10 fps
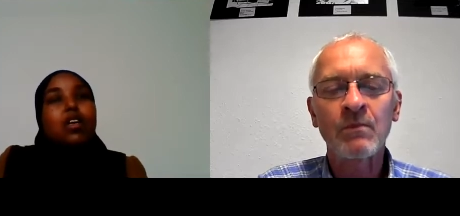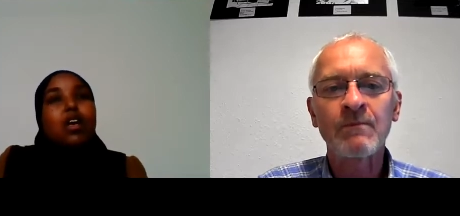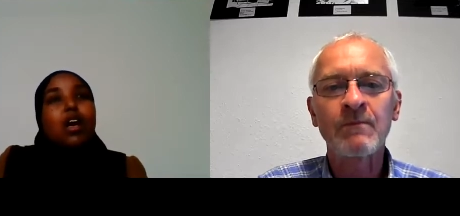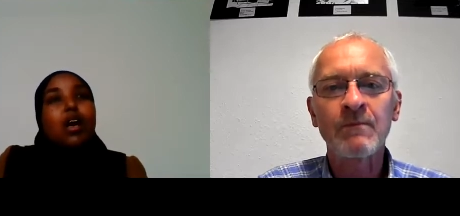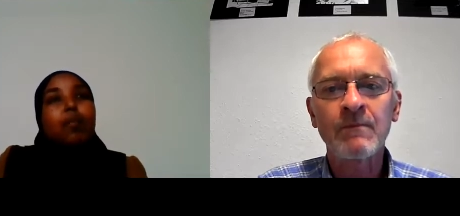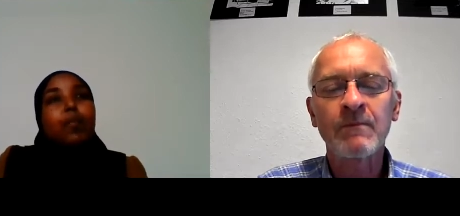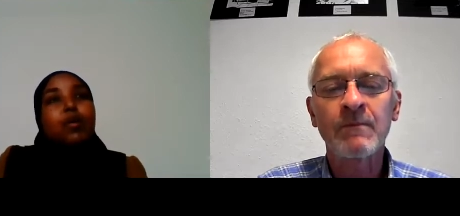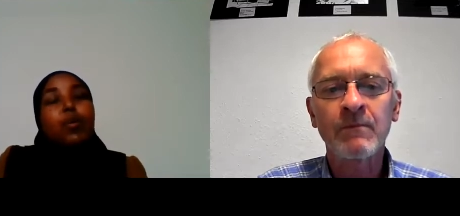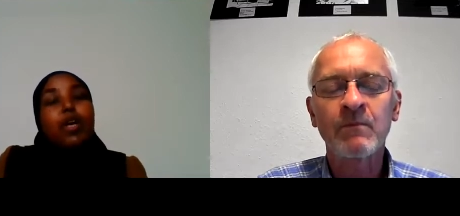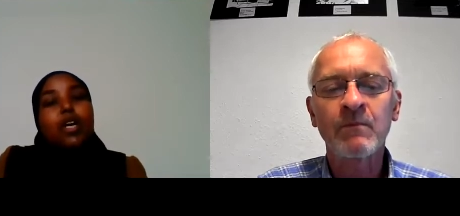Speaker 1: Hmm. Um,
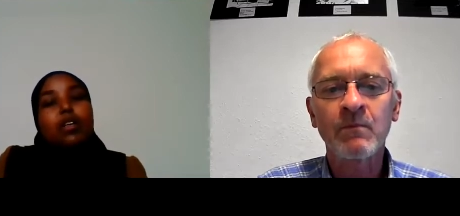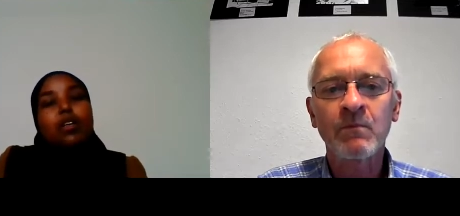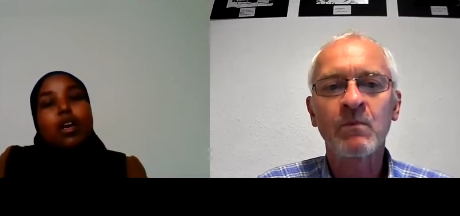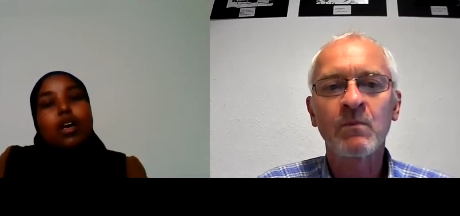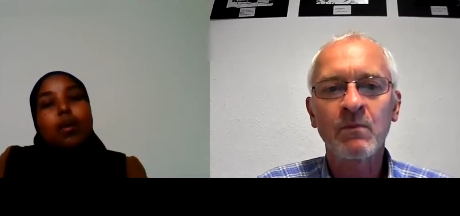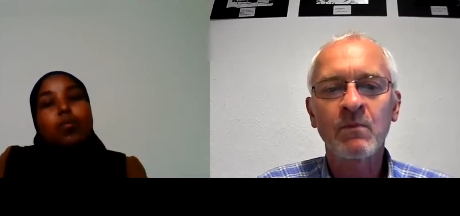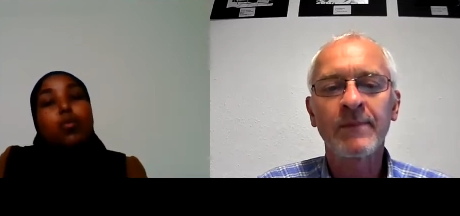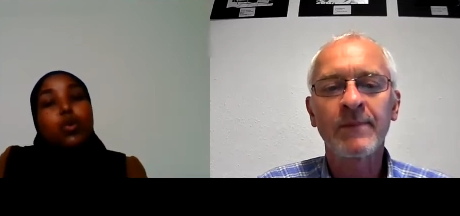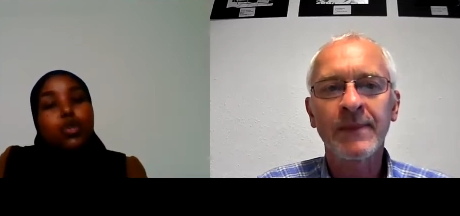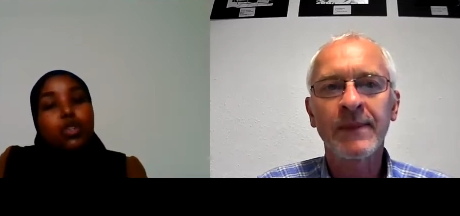and we had um,
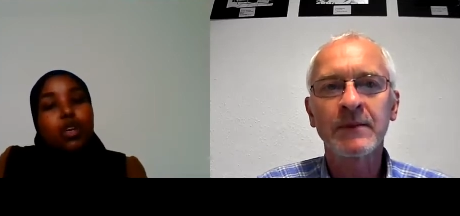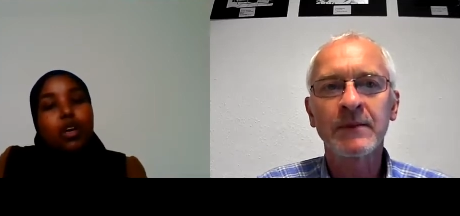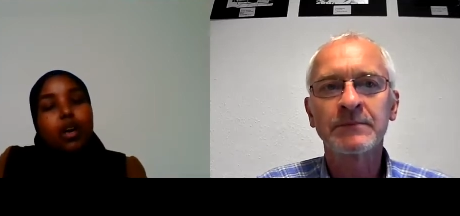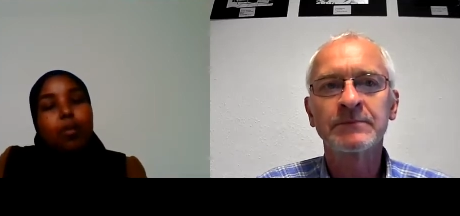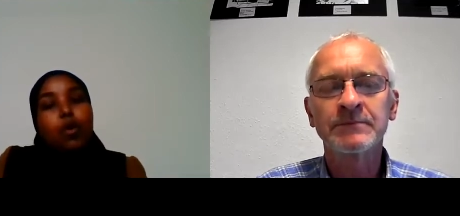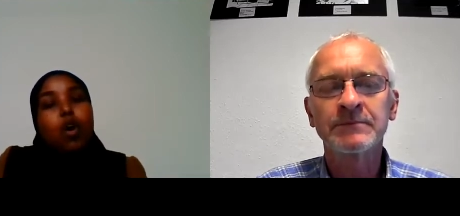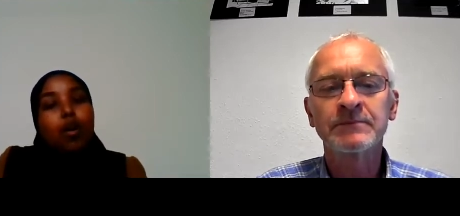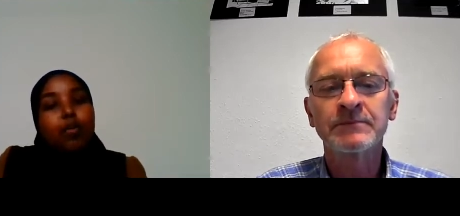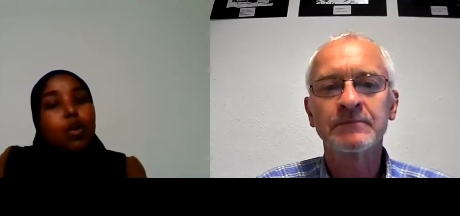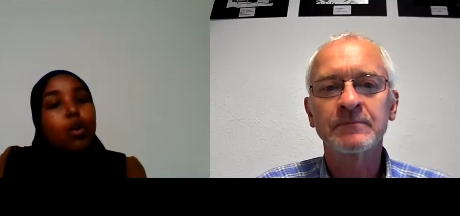wood um,
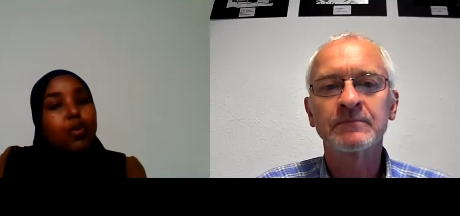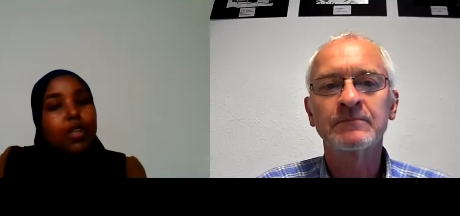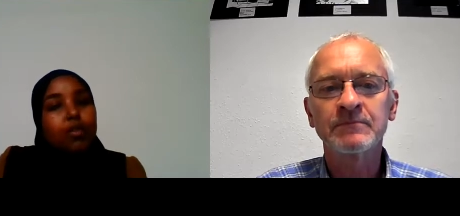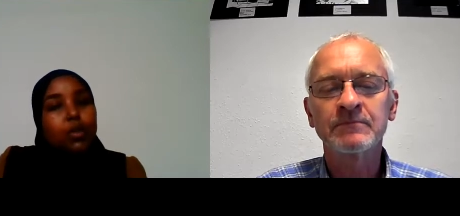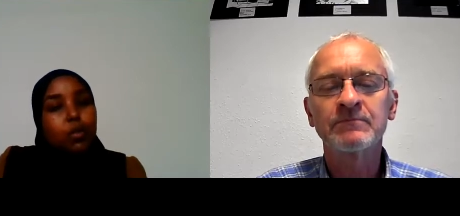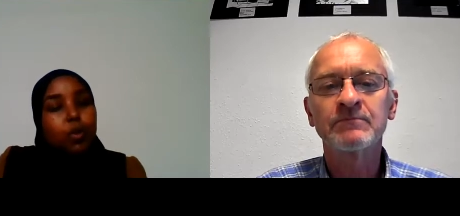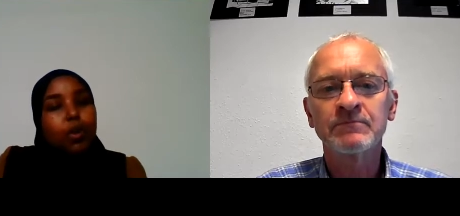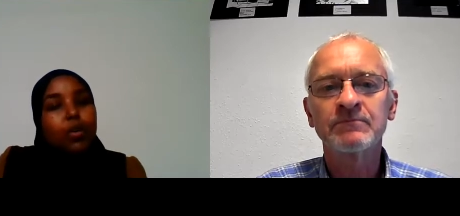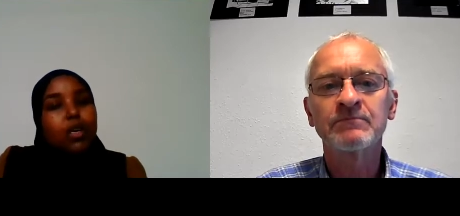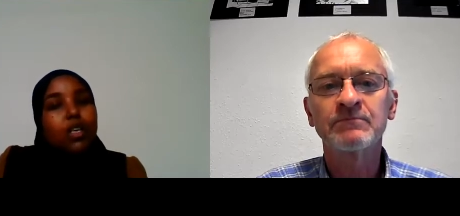carving over there as well.